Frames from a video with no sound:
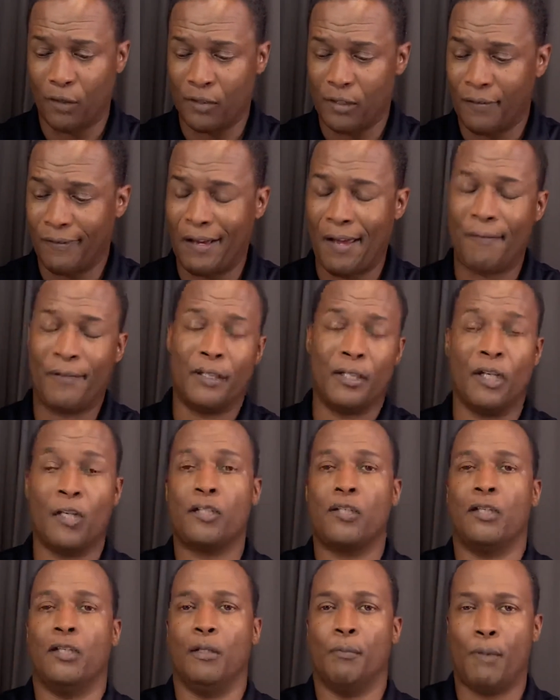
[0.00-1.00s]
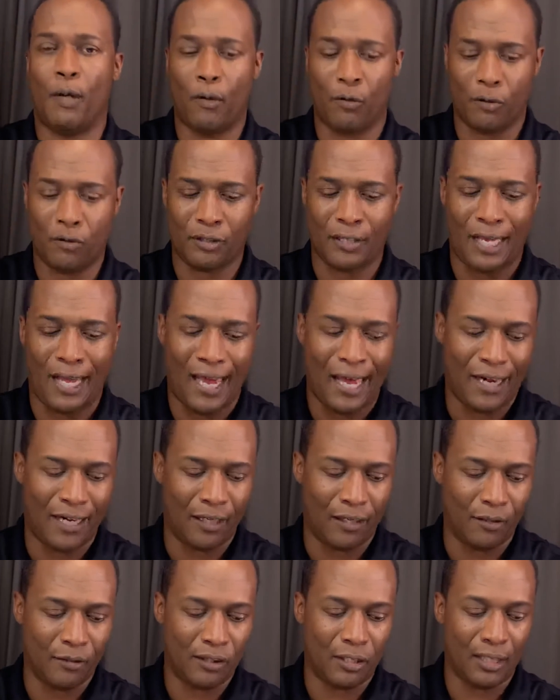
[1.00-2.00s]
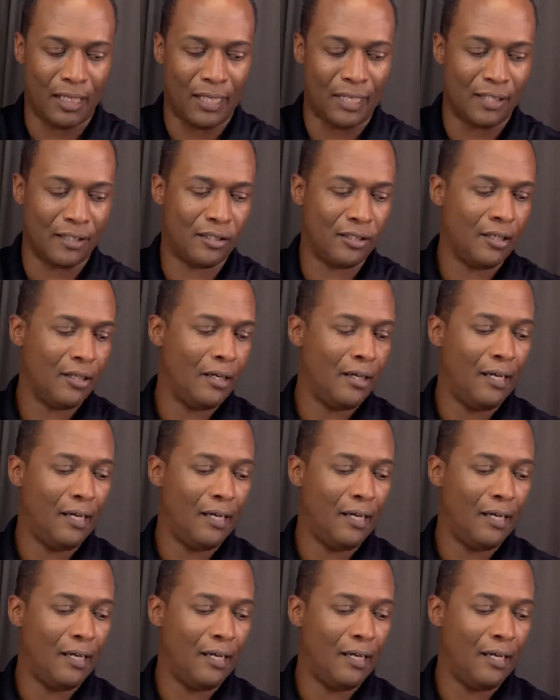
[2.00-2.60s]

You even have additional motors they added onto this,